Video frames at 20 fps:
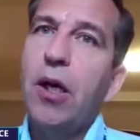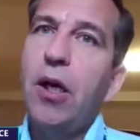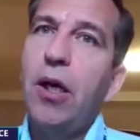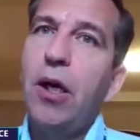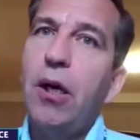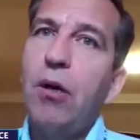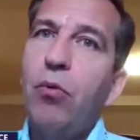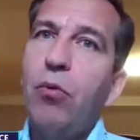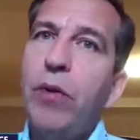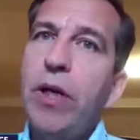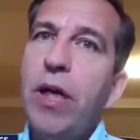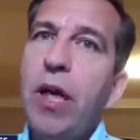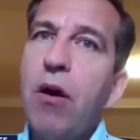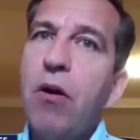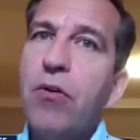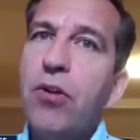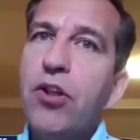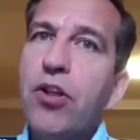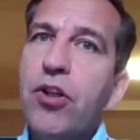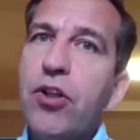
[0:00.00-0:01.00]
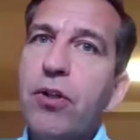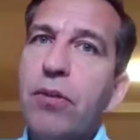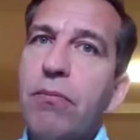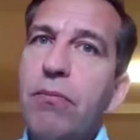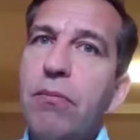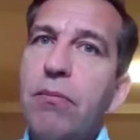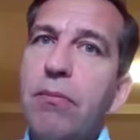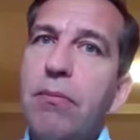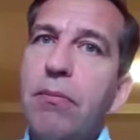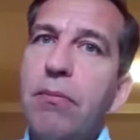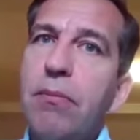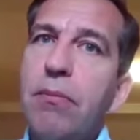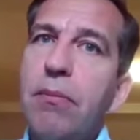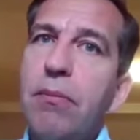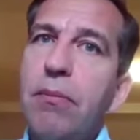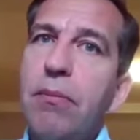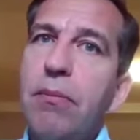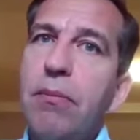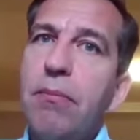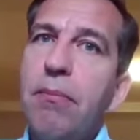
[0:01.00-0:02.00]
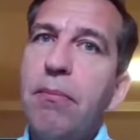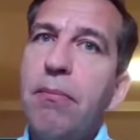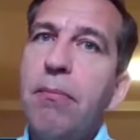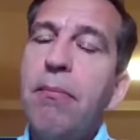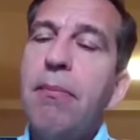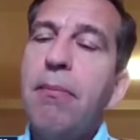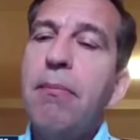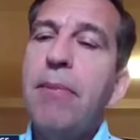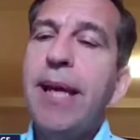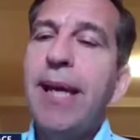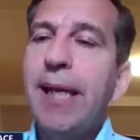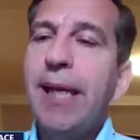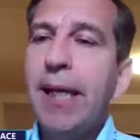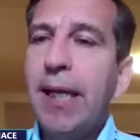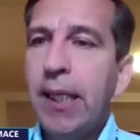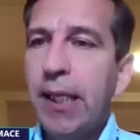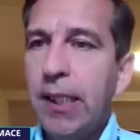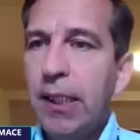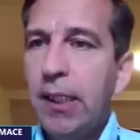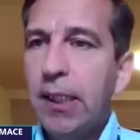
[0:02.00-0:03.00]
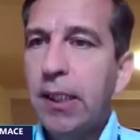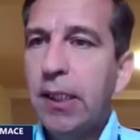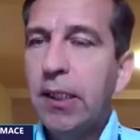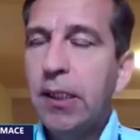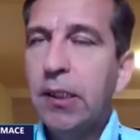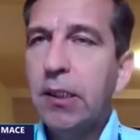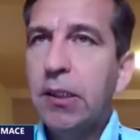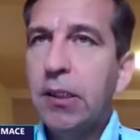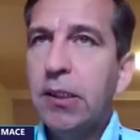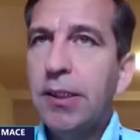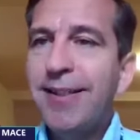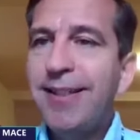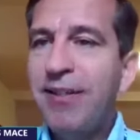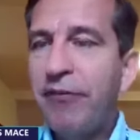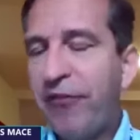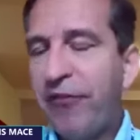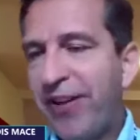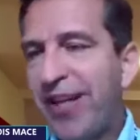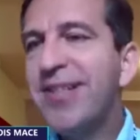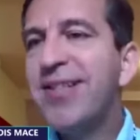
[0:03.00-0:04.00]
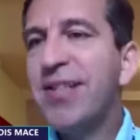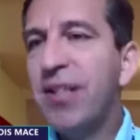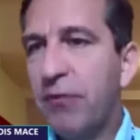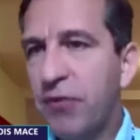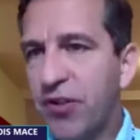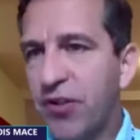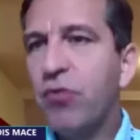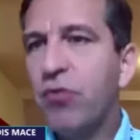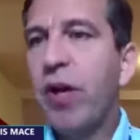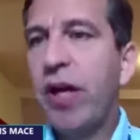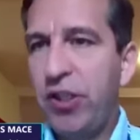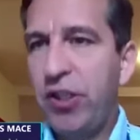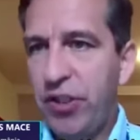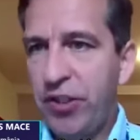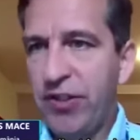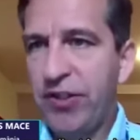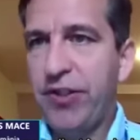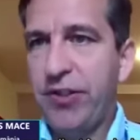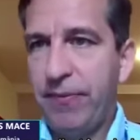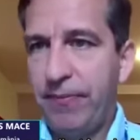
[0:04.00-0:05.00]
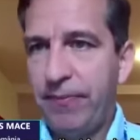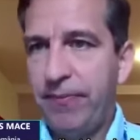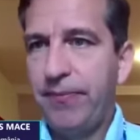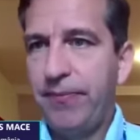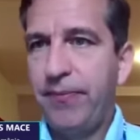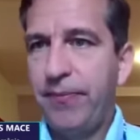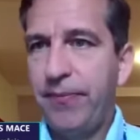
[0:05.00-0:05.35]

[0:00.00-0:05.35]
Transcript: uh, we launch mainly defensive strategies